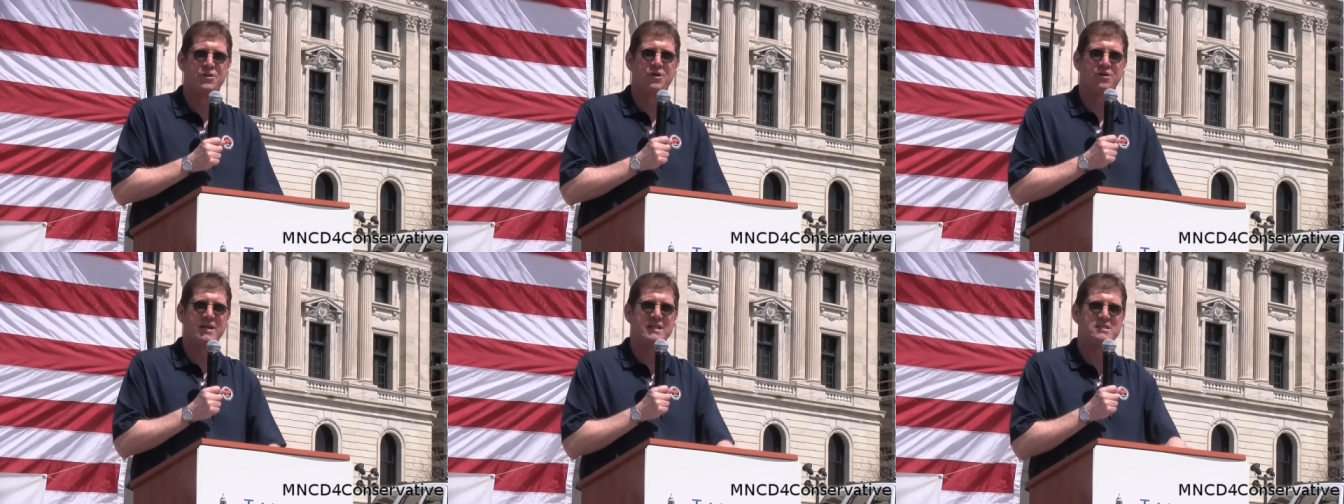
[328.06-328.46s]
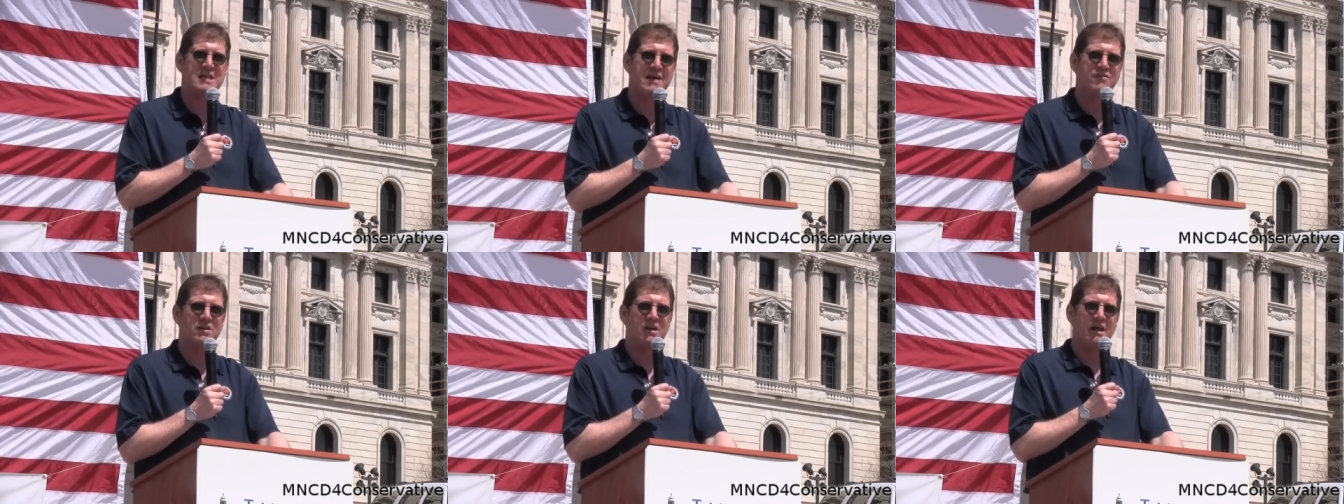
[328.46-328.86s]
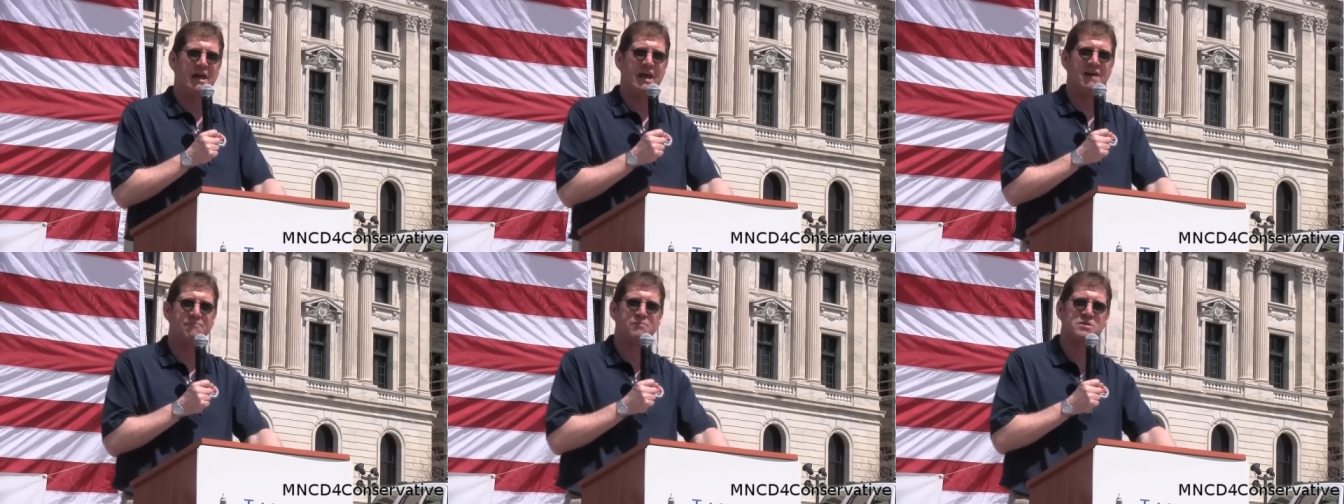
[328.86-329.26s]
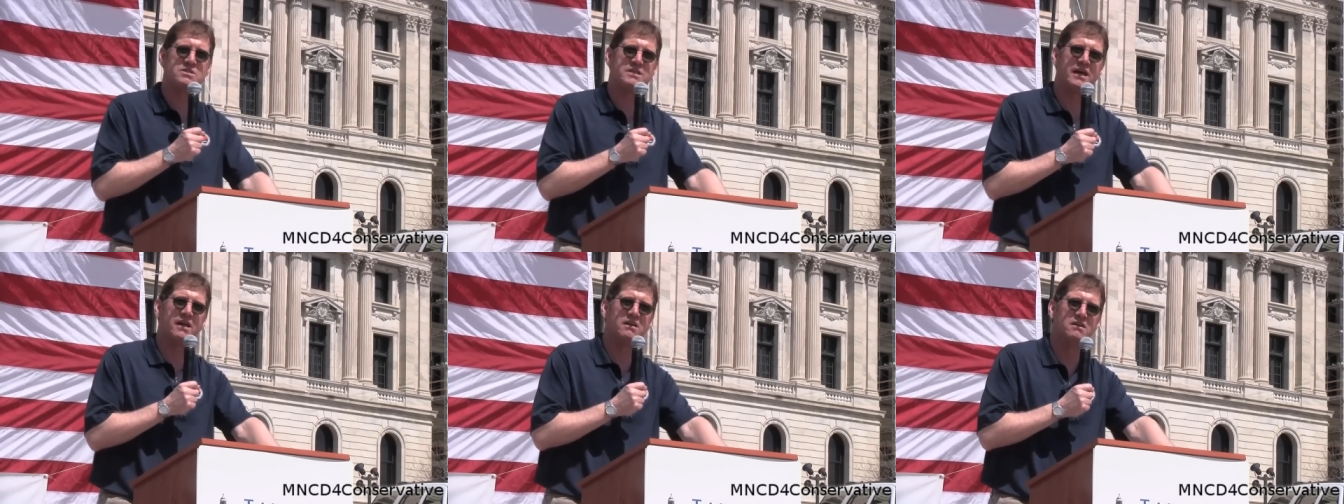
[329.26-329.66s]

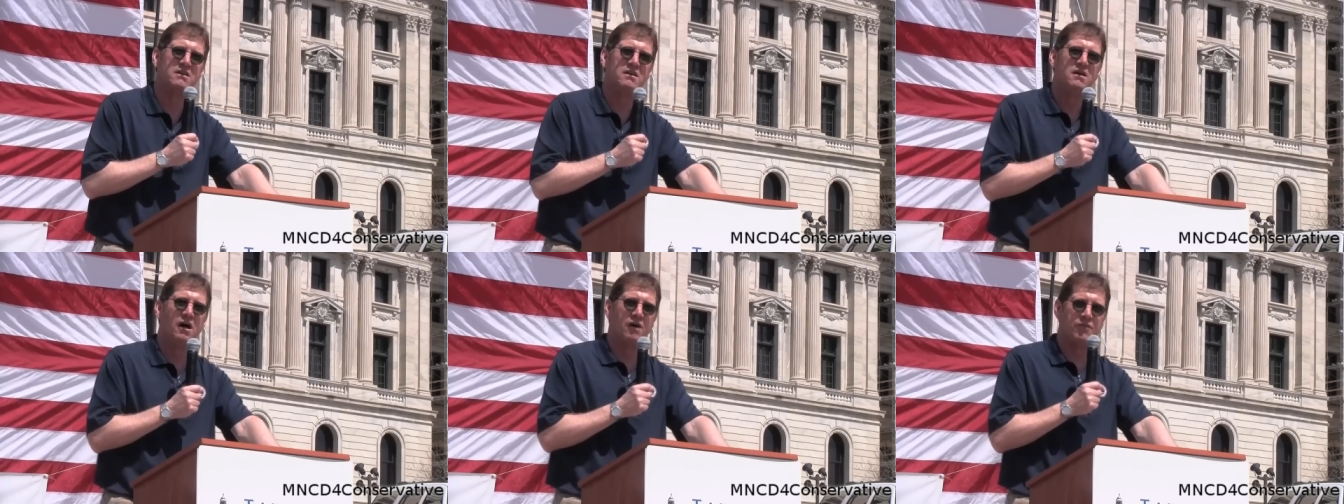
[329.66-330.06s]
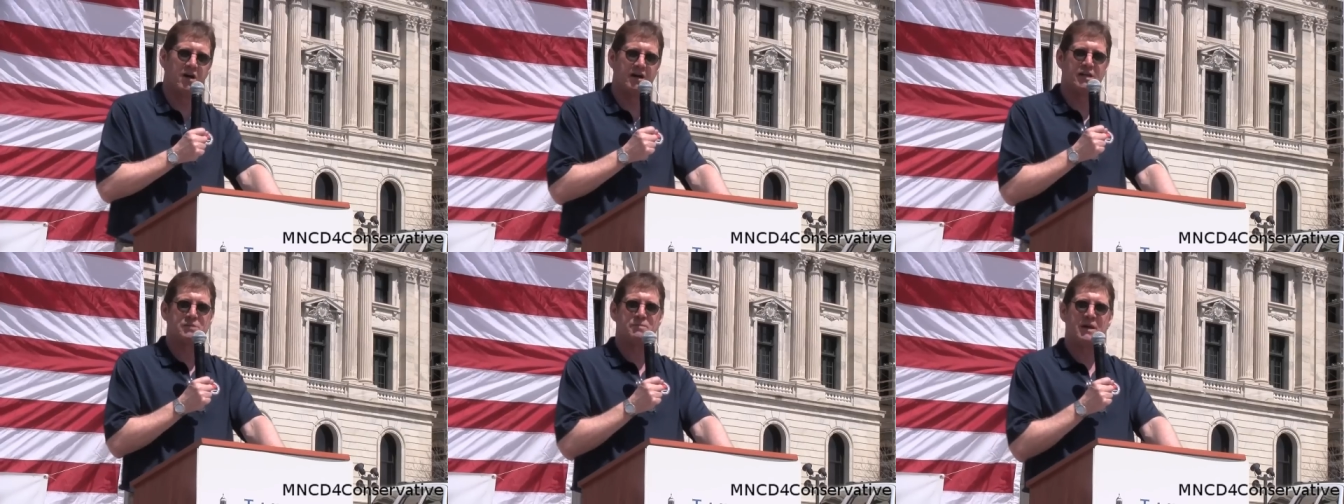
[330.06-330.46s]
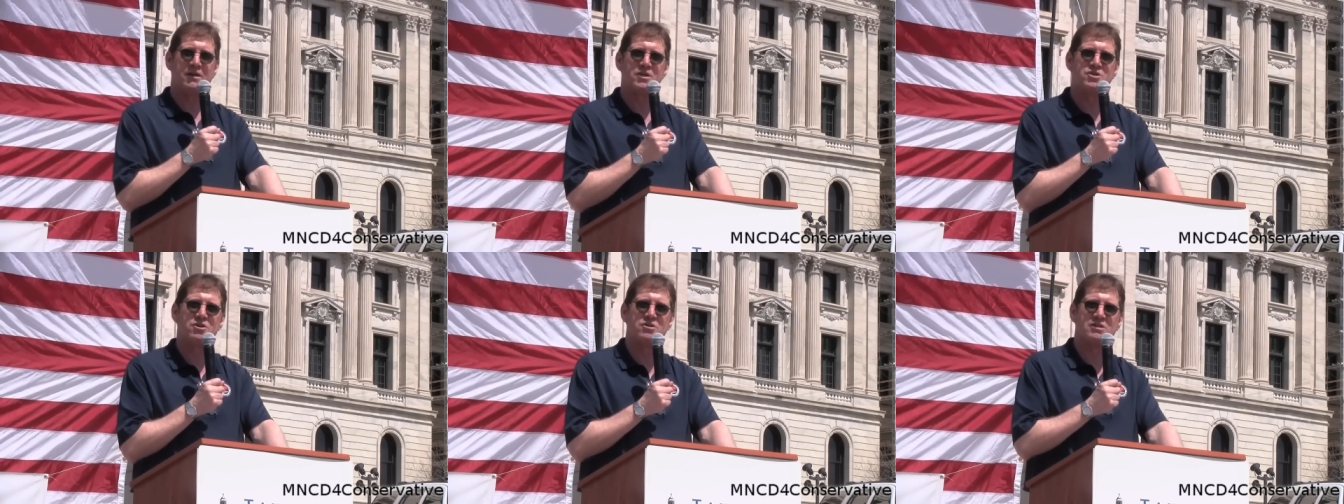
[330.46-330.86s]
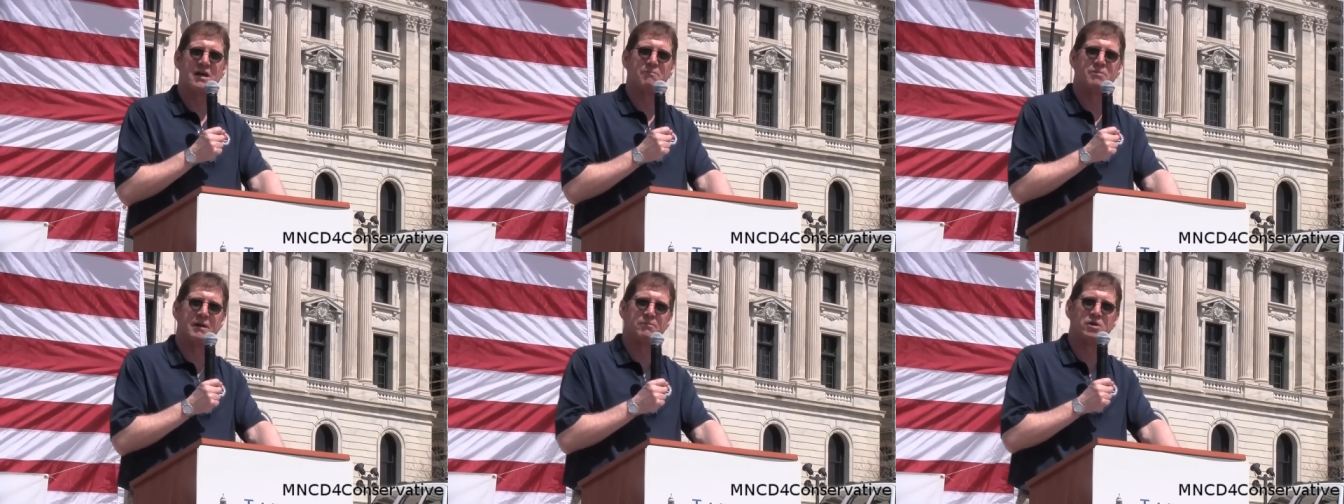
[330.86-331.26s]
37.5% of our expenditures
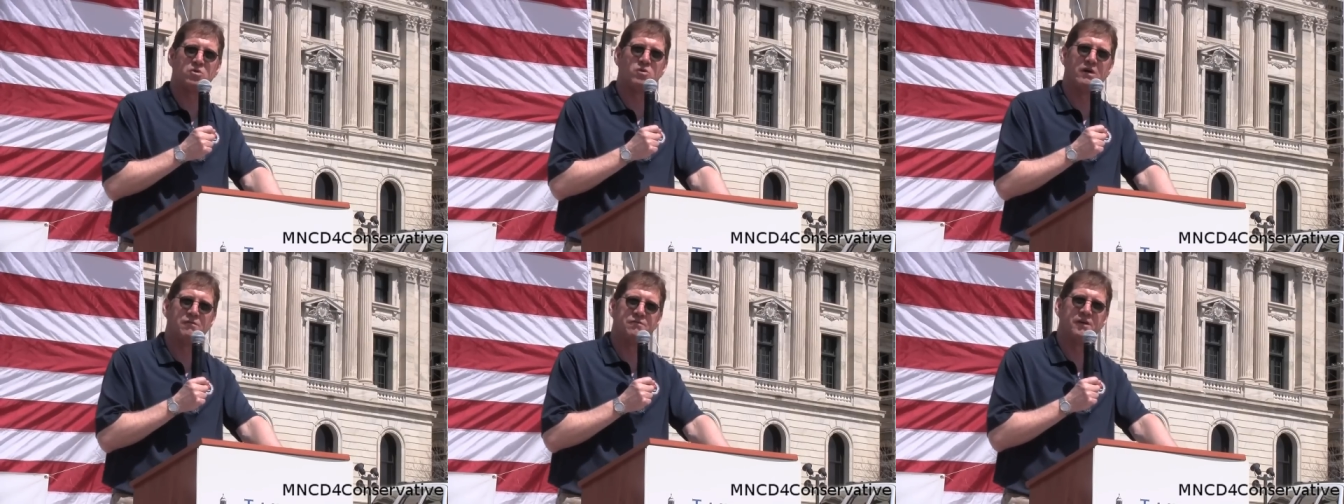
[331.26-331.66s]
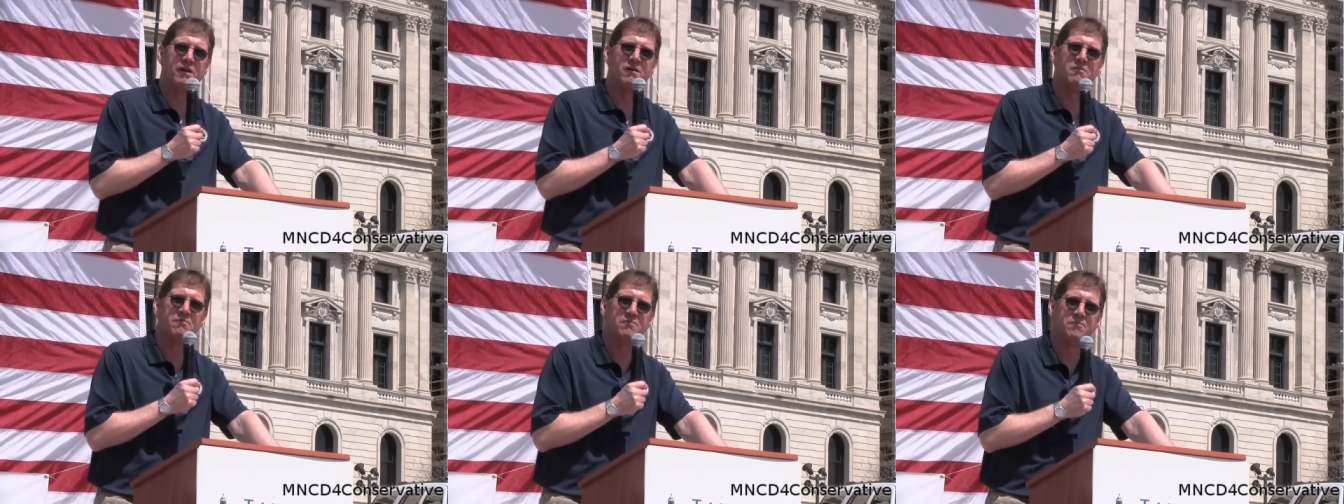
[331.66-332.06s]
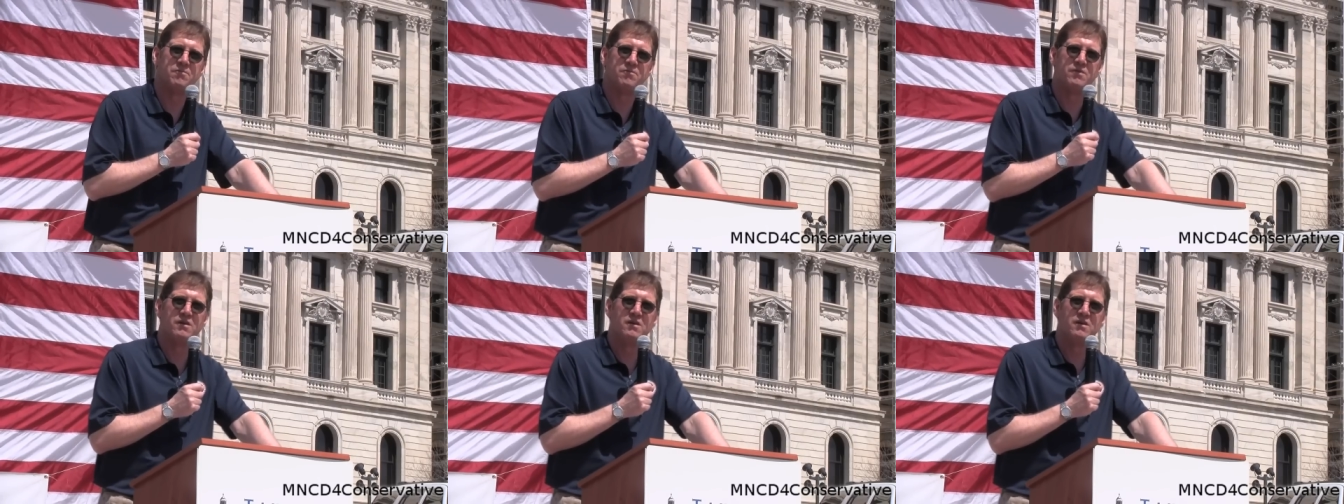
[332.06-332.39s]
on public welfare.